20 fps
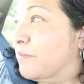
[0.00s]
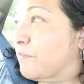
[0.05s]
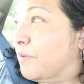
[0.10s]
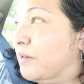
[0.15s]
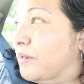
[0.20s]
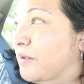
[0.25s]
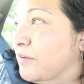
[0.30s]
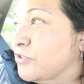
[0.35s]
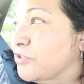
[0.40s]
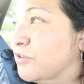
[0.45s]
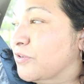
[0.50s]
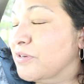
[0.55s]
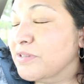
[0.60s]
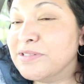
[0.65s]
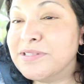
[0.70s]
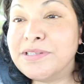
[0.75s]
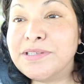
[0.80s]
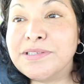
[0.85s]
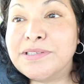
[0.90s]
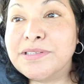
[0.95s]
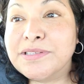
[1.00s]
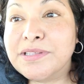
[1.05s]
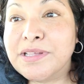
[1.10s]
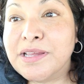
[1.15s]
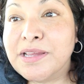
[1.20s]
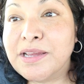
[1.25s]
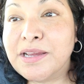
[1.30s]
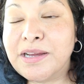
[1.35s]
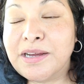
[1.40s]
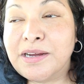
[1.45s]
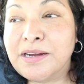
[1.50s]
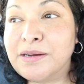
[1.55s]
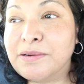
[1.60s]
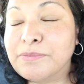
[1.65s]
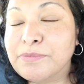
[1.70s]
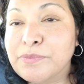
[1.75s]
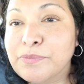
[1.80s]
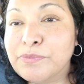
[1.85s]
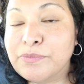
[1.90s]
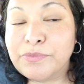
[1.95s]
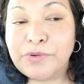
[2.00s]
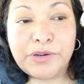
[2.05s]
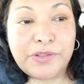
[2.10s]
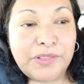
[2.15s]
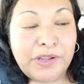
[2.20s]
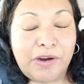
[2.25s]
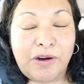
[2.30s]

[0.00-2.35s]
Right now Jonas is, we're in